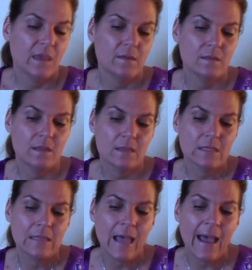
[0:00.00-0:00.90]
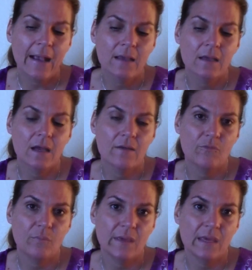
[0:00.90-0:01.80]
is this lack
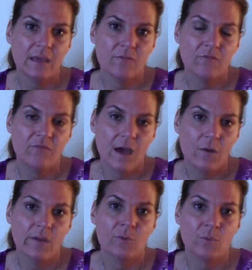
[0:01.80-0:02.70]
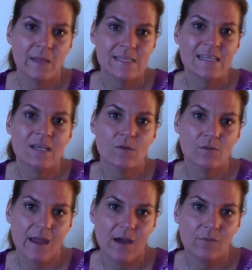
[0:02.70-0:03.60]
of being felt in resonant
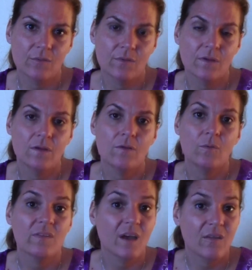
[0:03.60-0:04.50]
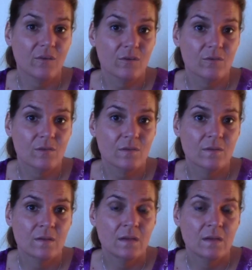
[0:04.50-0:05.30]
ground with others.